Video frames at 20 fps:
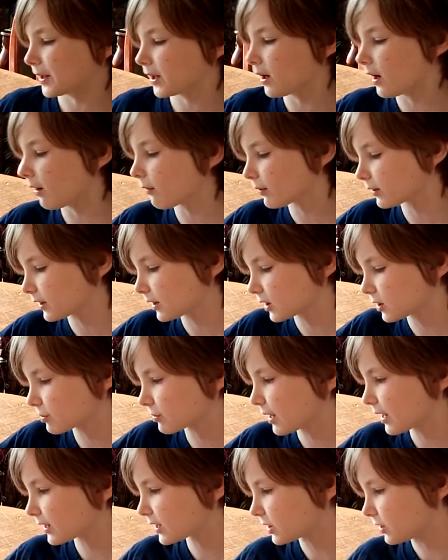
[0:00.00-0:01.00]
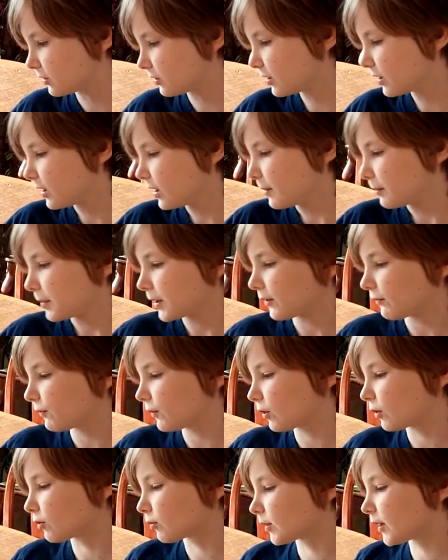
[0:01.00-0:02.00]
but not with this wetsuit. But if
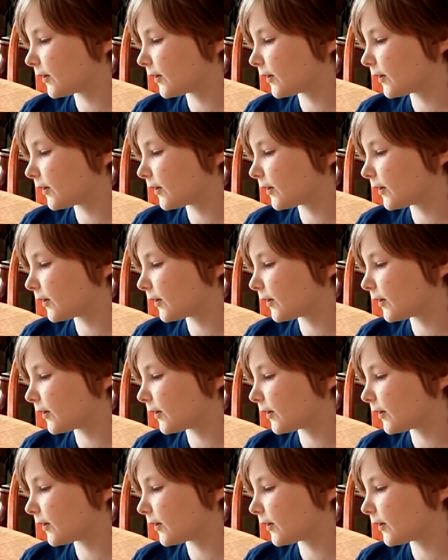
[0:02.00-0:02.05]
you're